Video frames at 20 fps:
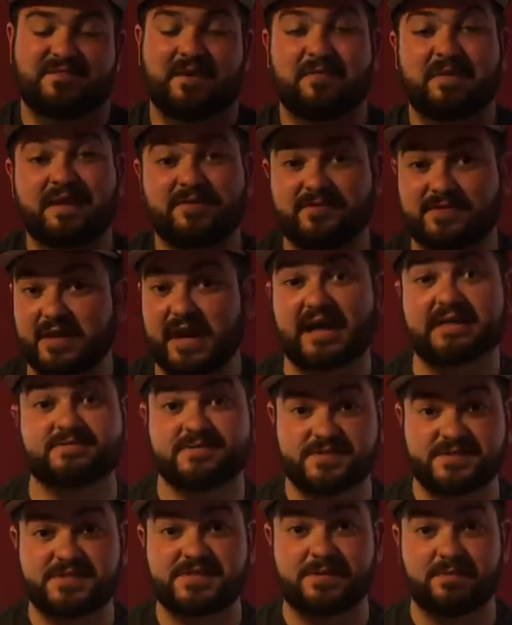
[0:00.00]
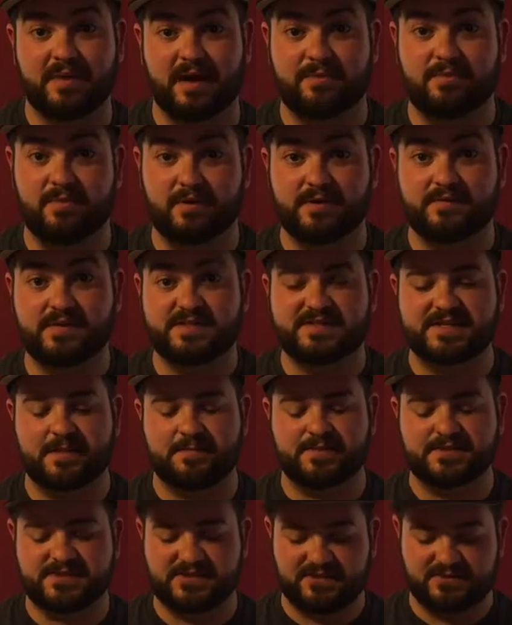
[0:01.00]
I mean, if you guys have seen my previous
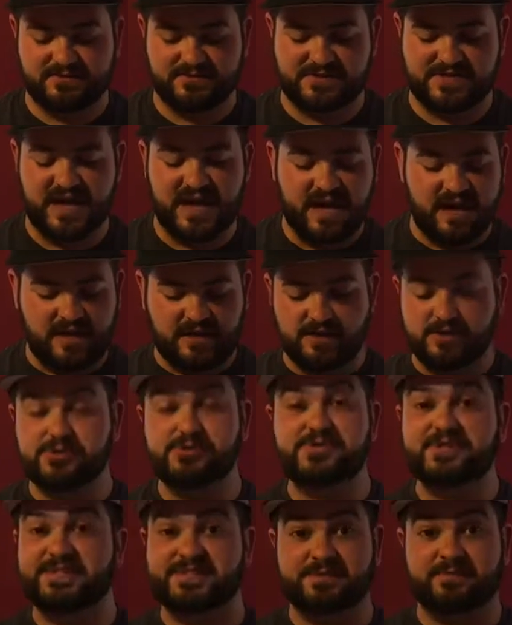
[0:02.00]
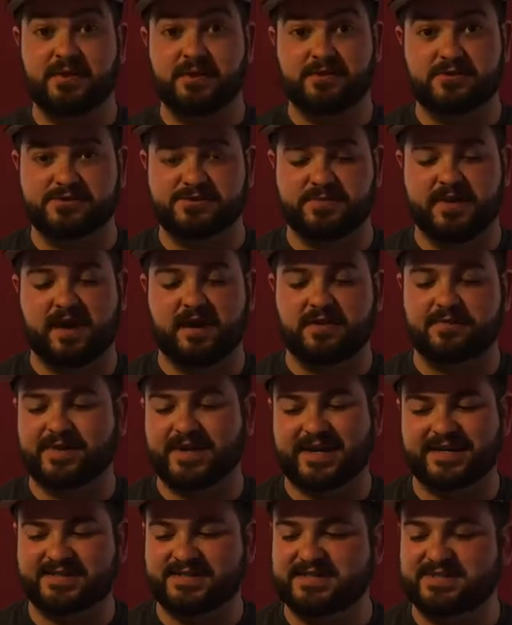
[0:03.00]
episodes, usually Smuggler's Bounty
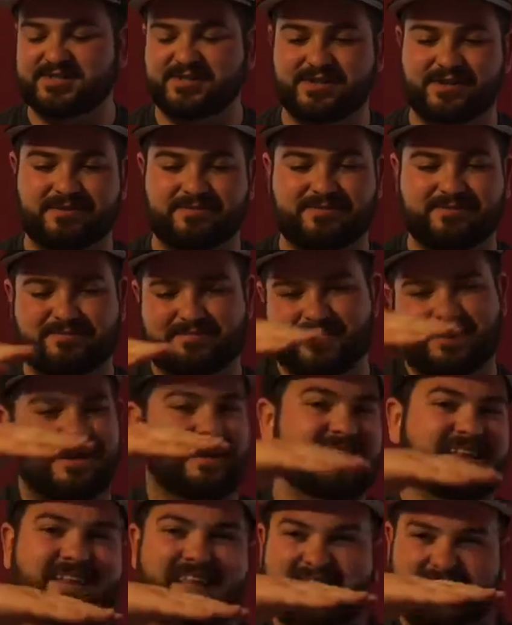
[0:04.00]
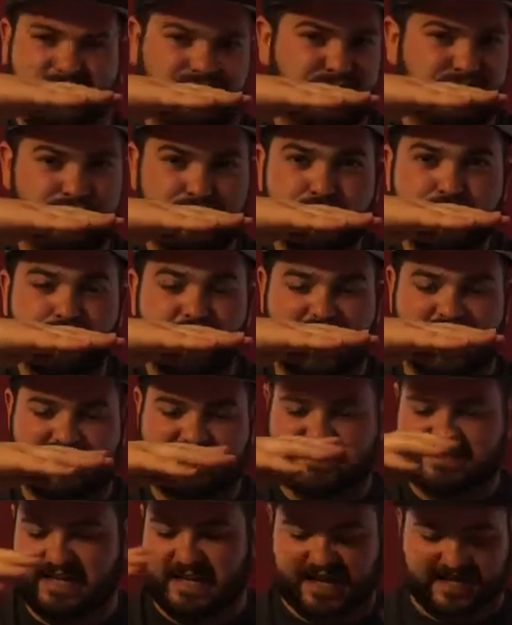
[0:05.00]
boxes are like a shoebox
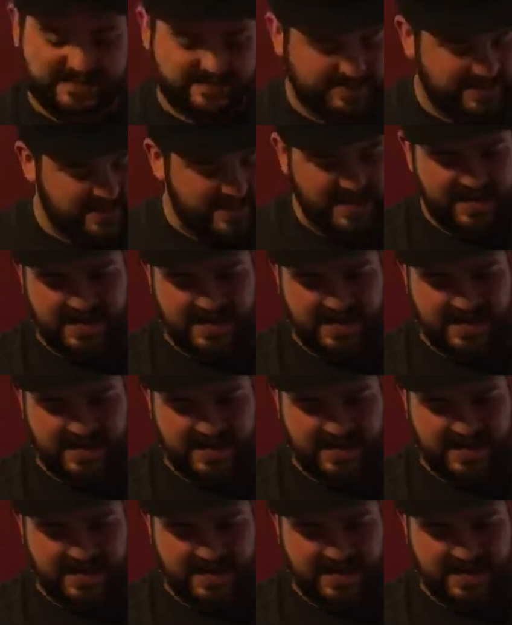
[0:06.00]
size.